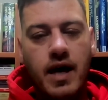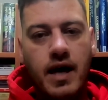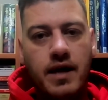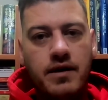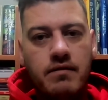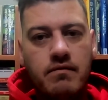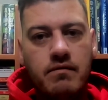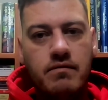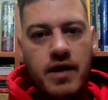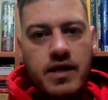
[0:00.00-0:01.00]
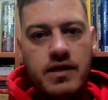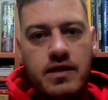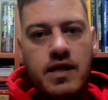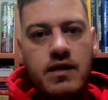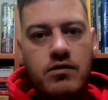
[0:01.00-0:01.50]
and they
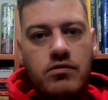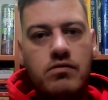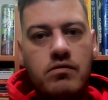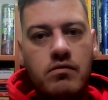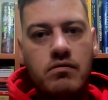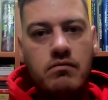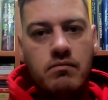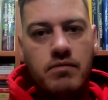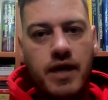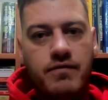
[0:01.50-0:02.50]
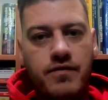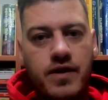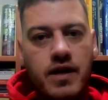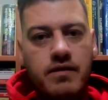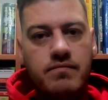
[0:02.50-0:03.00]
stick to that
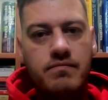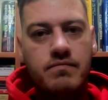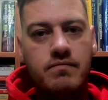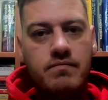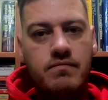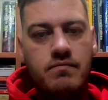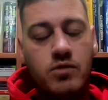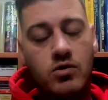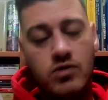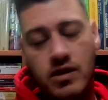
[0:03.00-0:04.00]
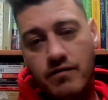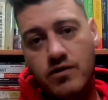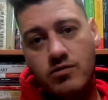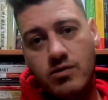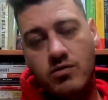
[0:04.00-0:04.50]
figure because the
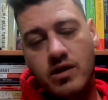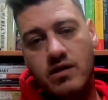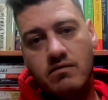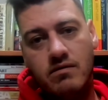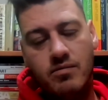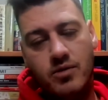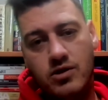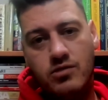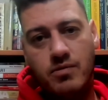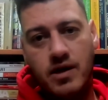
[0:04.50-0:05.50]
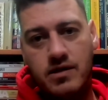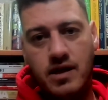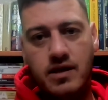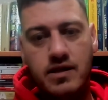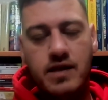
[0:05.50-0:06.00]
difference between the purchase
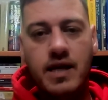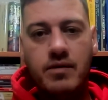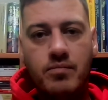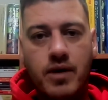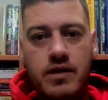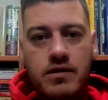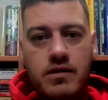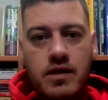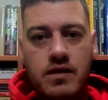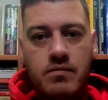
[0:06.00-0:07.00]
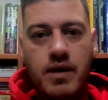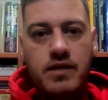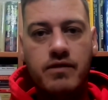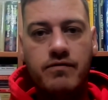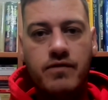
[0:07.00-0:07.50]
price and the selling price is
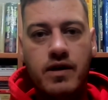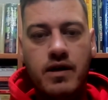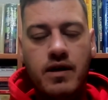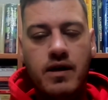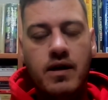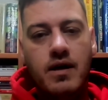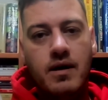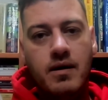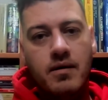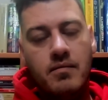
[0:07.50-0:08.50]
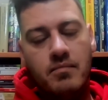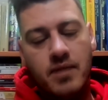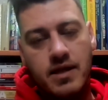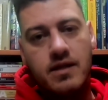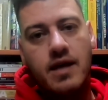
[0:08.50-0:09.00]
massive.
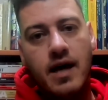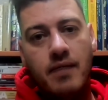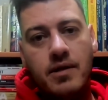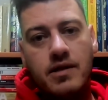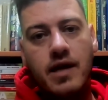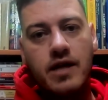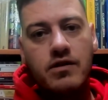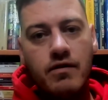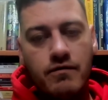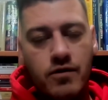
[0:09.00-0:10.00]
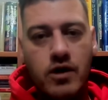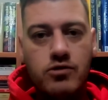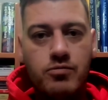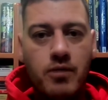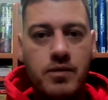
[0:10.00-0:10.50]
But the time it takes for
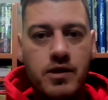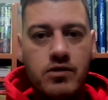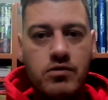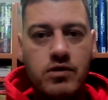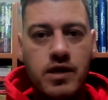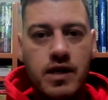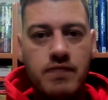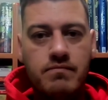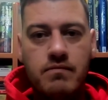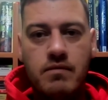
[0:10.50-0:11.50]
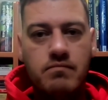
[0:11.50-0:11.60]
those properties to sell,